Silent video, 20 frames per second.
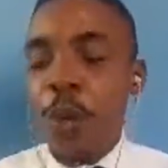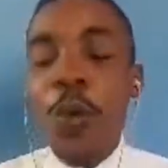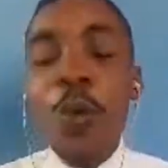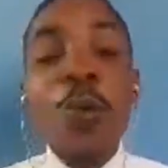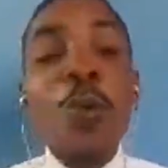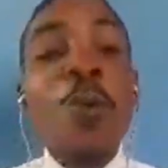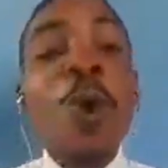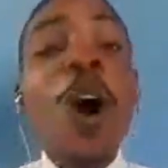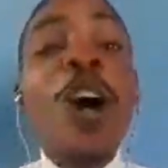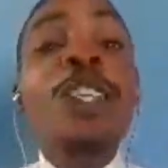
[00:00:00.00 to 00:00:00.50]

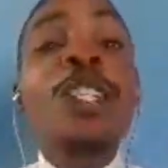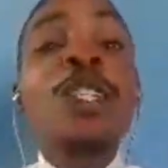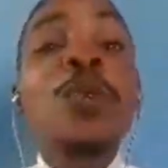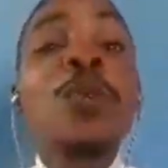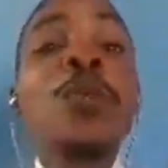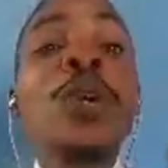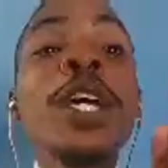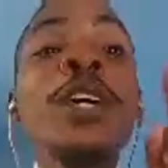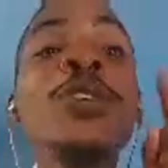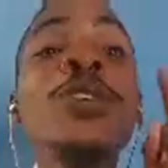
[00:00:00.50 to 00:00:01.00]
What
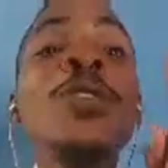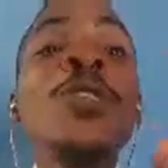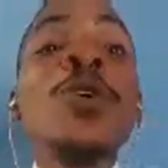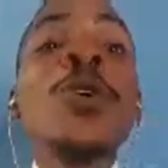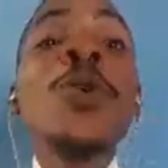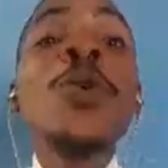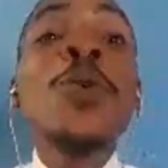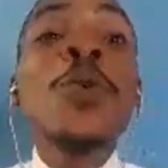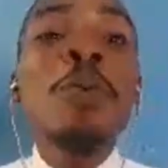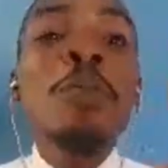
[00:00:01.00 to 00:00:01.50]
will
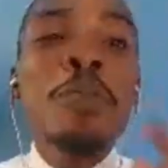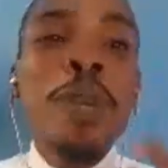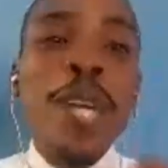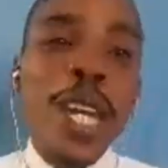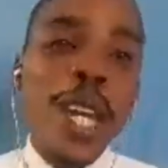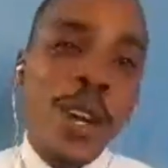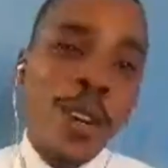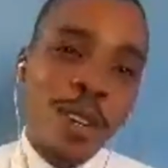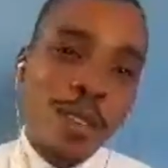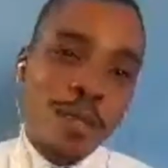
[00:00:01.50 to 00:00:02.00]
you be
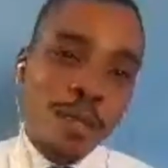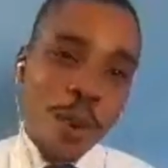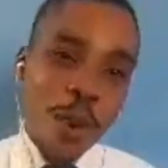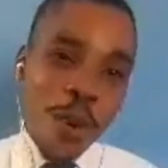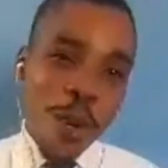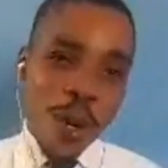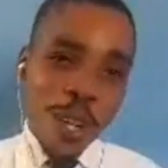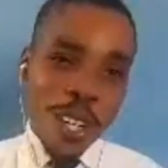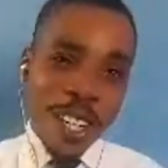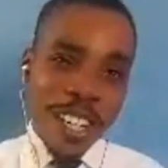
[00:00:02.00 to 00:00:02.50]
known
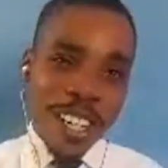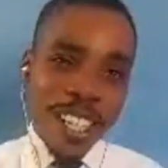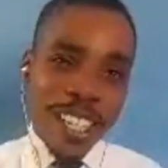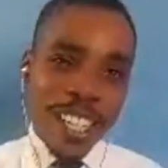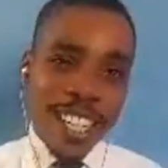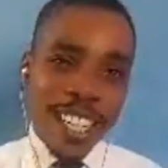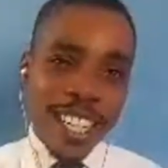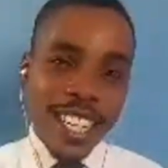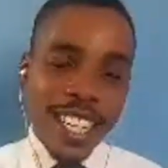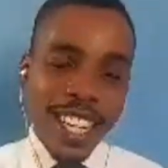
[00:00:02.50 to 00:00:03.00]
for?
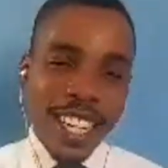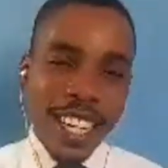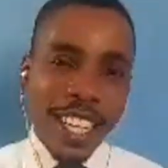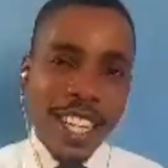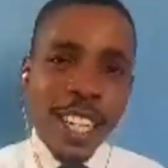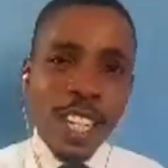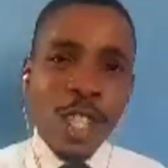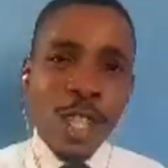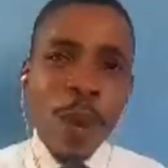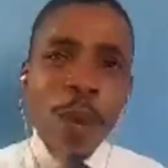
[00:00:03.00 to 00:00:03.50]

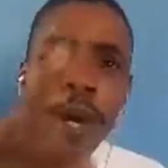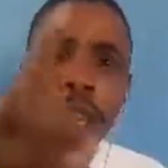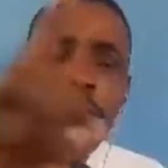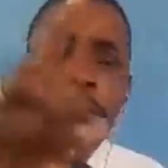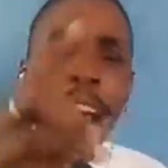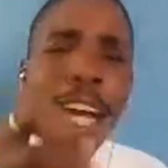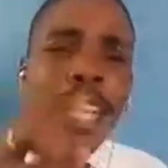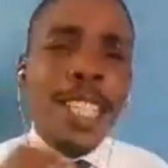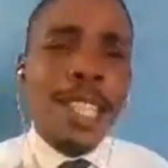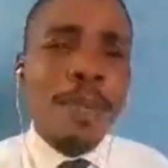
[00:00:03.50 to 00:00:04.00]
Someone
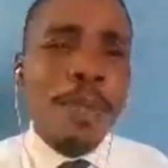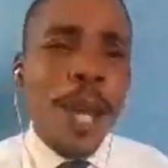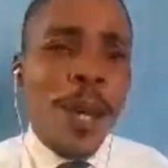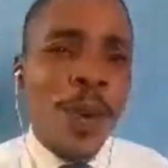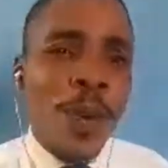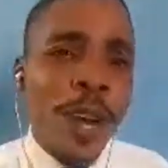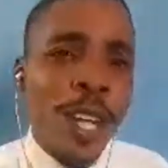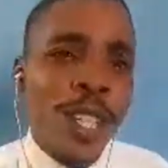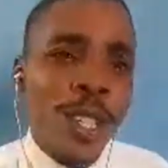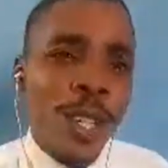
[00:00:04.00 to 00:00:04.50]
asked me a
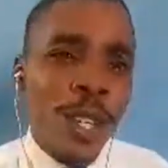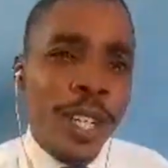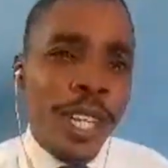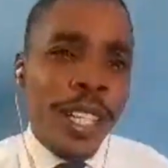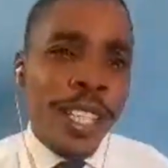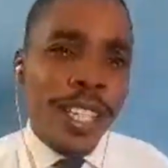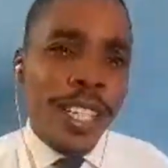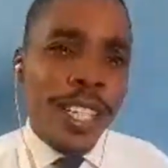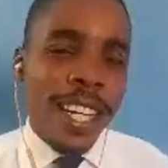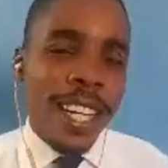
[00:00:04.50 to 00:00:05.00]
question
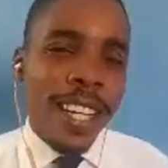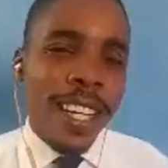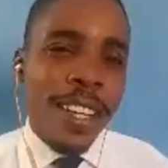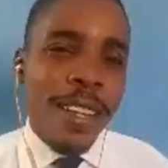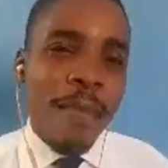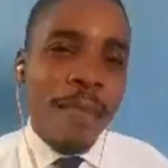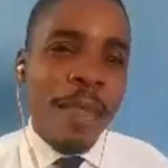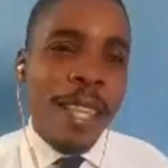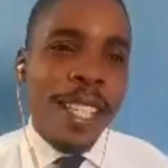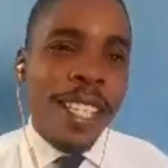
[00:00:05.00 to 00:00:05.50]
yesterday.
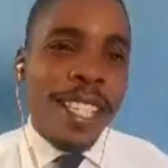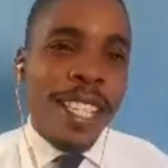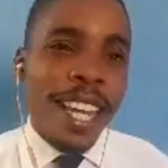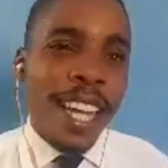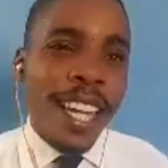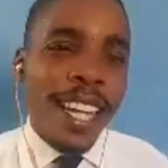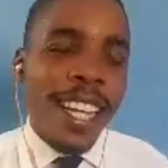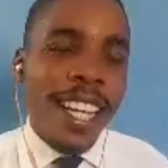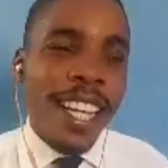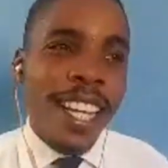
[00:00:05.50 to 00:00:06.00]
He
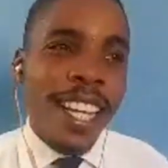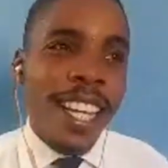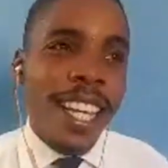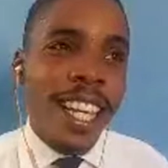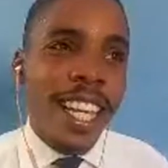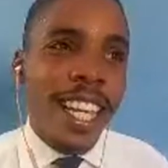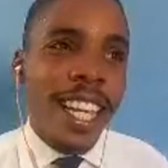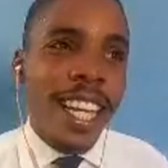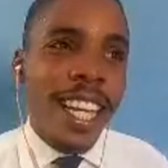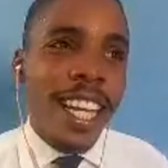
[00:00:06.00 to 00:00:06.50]
said,
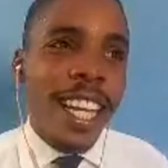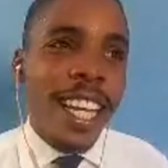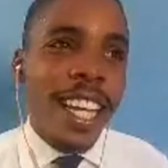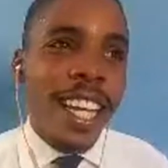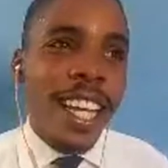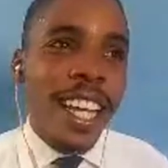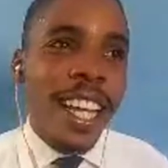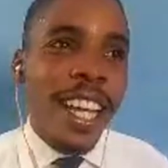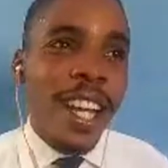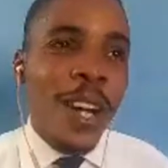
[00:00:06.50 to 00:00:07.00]

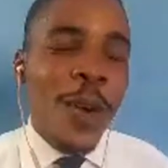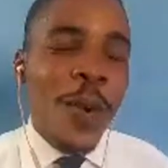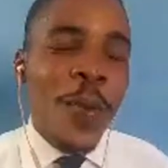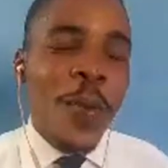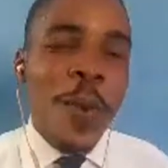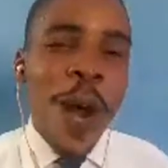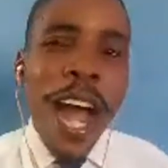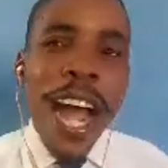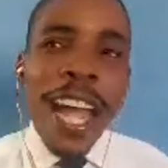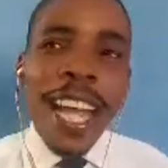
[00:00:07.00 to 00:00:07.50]

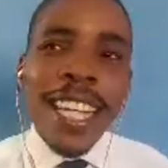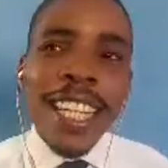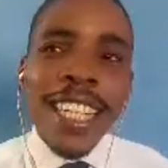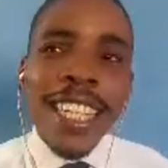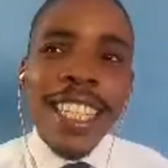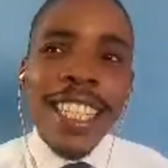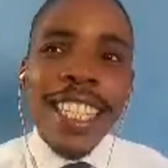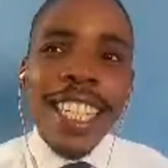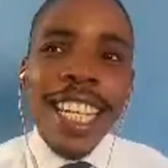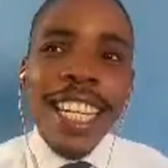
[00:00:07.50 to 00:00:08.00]
why
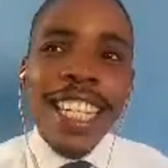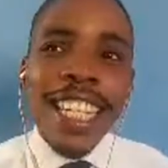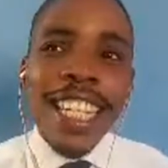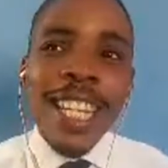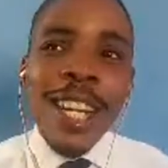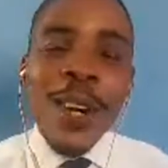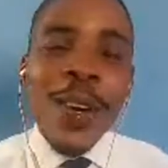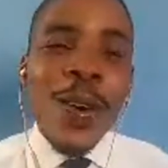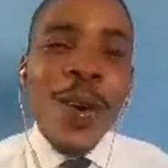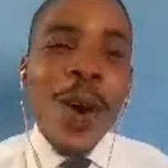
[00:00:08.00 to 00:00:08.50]
did
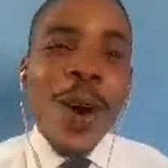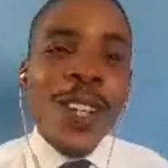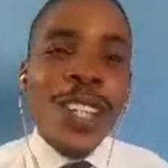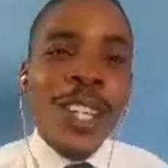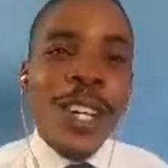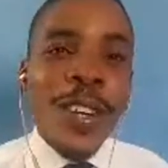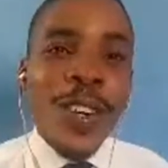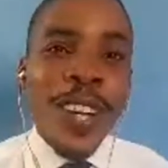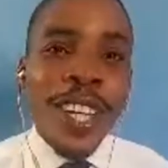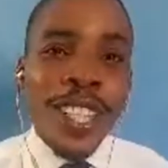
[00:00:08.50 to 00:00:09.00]

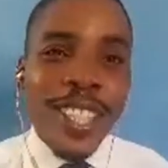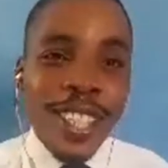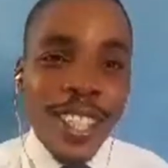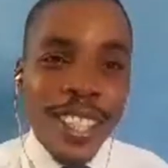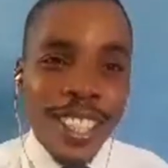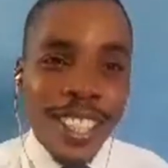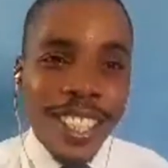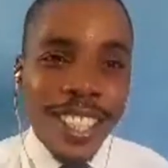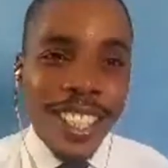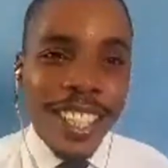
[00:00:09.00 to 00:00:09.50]
God create
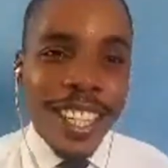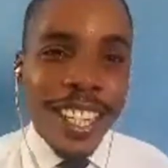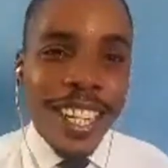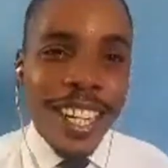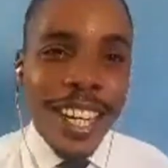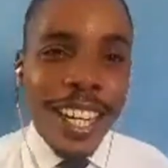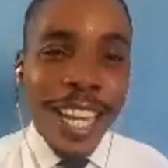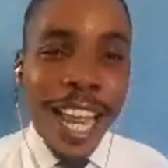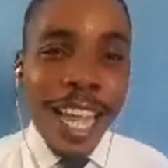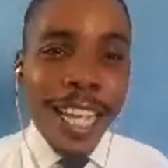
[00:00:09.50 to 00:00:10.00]
us?
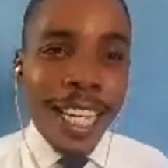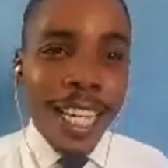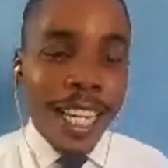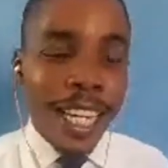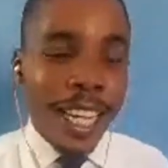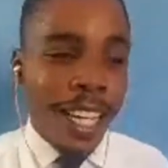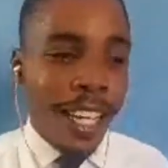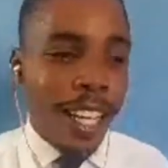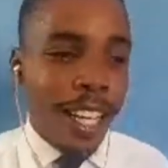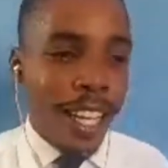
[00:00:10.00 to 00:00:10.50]
Like,
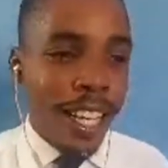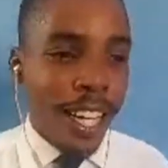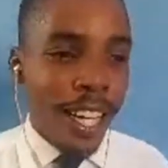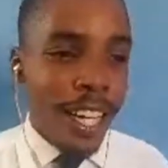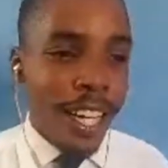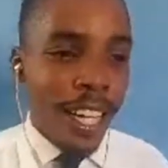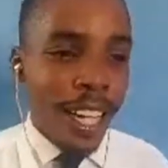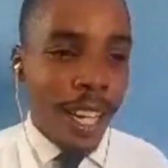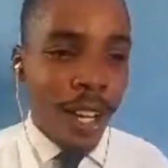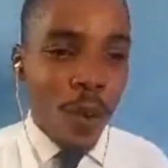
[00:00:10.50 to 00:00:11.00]

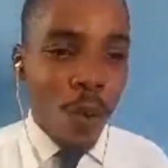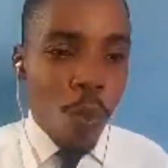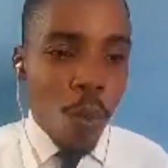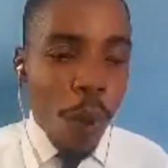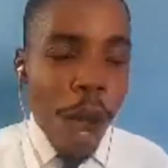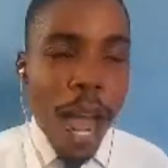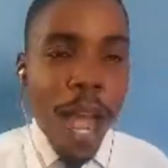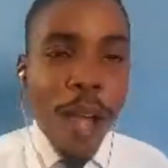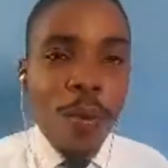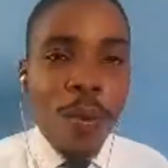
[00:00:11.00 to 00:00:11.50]

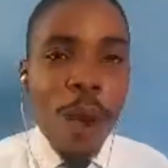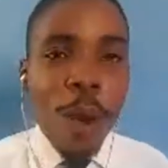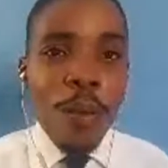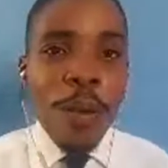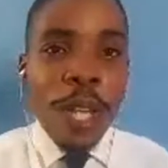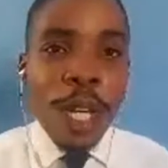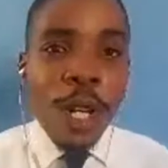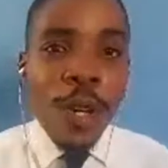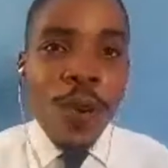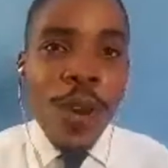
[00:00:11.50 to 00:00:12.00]
why were
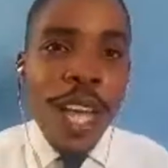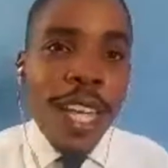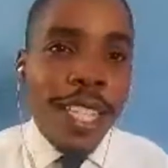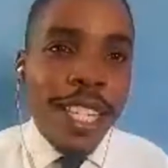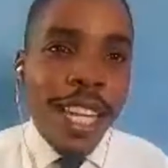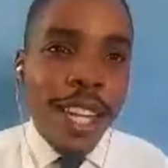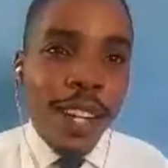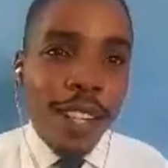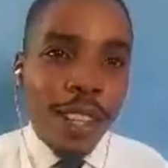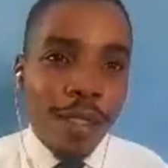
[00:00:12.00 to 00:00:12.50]
we
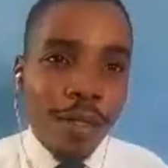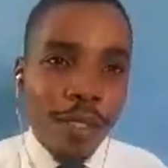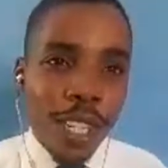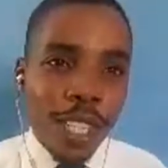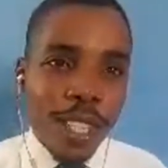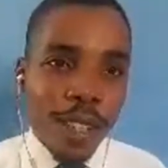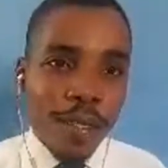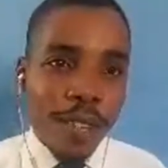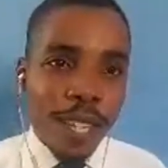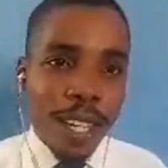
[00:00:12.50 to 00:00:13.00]
created on the
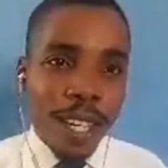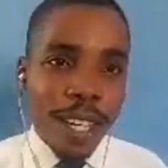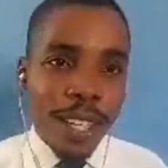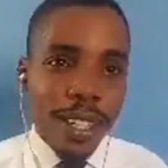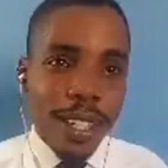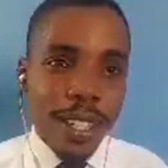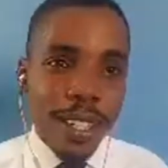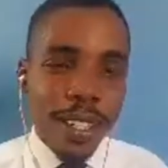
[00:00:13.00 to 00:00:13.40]
face of the earth?